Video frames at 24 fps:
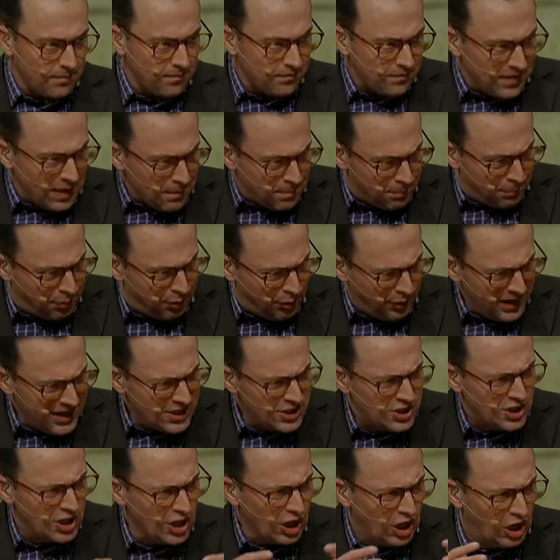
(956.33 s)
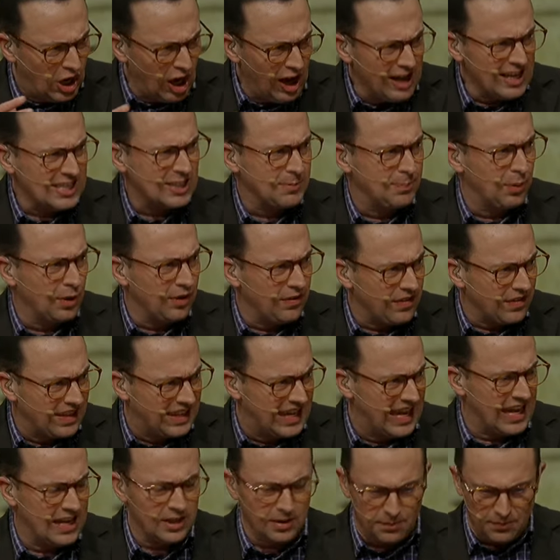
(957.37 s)
They preached the gospel of the
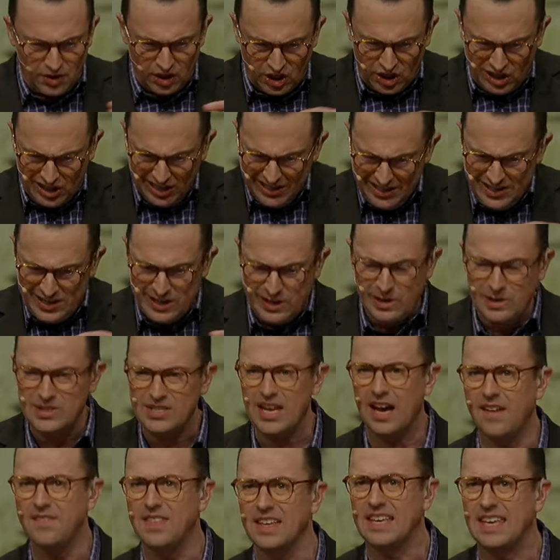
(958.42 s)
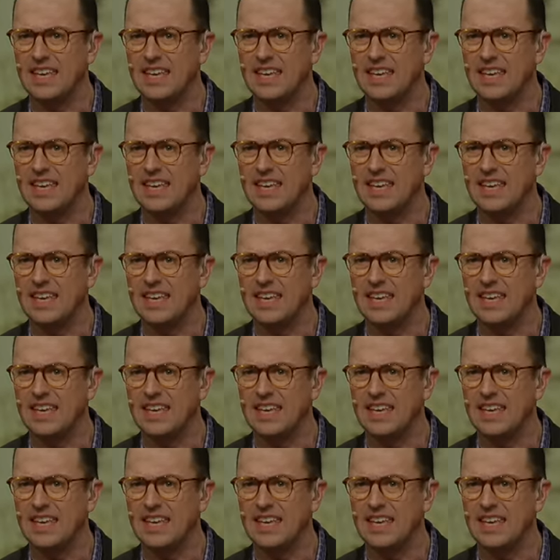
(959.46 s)
kingdom, the good news of the